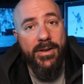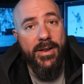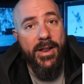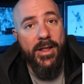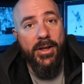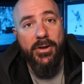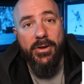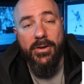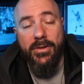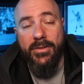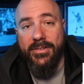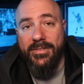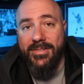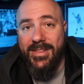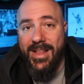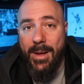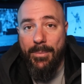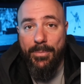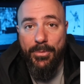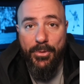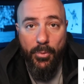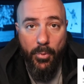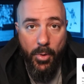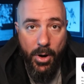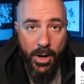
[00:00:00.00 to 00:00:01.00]
They couldn't stop
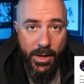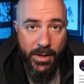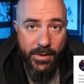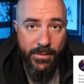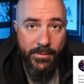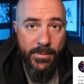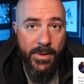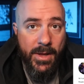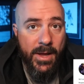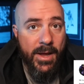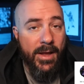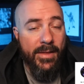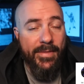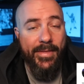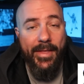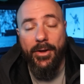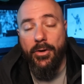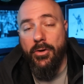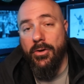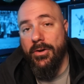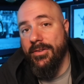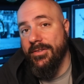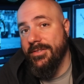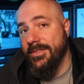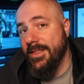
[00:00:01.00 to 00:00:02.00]
the run. They
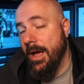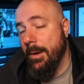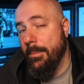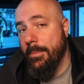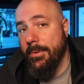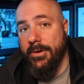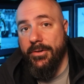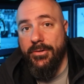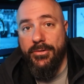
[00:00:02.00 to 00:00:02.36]
couldn't stop any